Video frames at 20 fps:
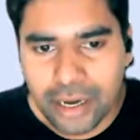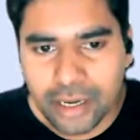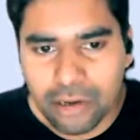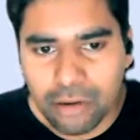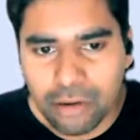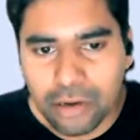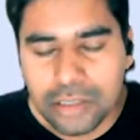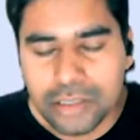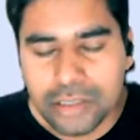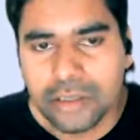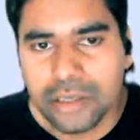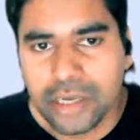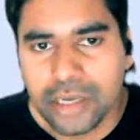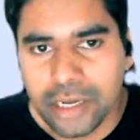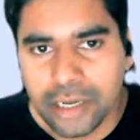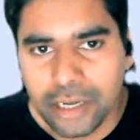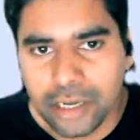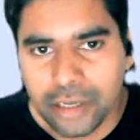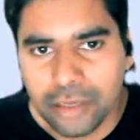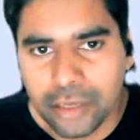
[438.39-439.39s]
and also
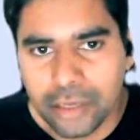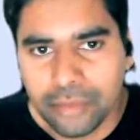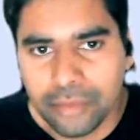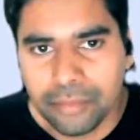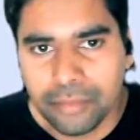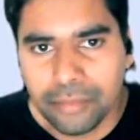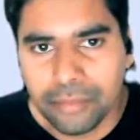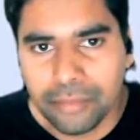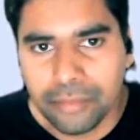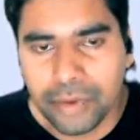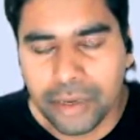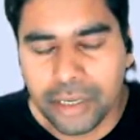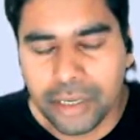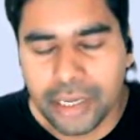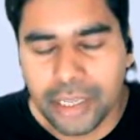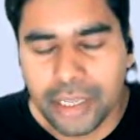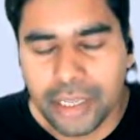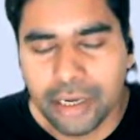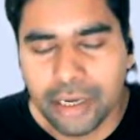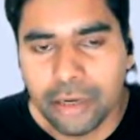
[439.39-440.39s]

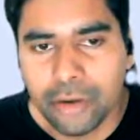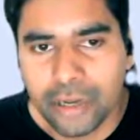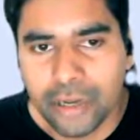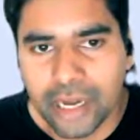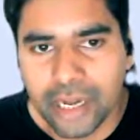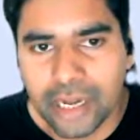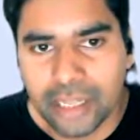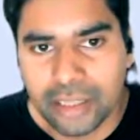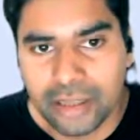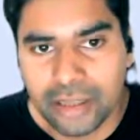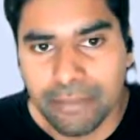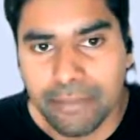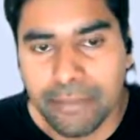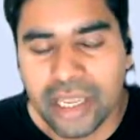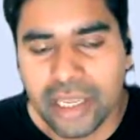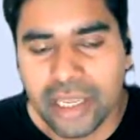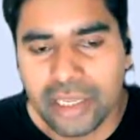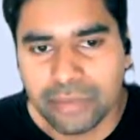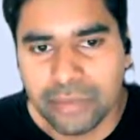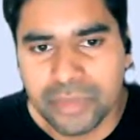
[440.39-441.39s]
taken a look at like the
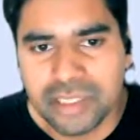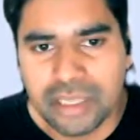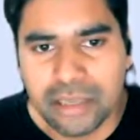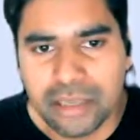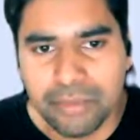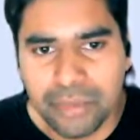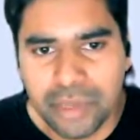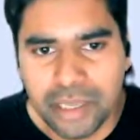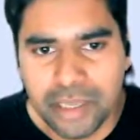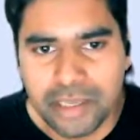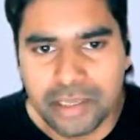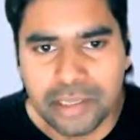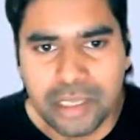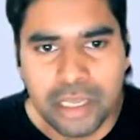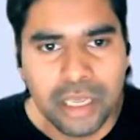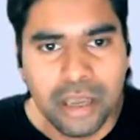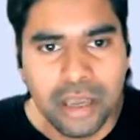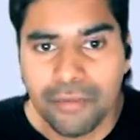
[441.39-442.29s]
biggest missing piece,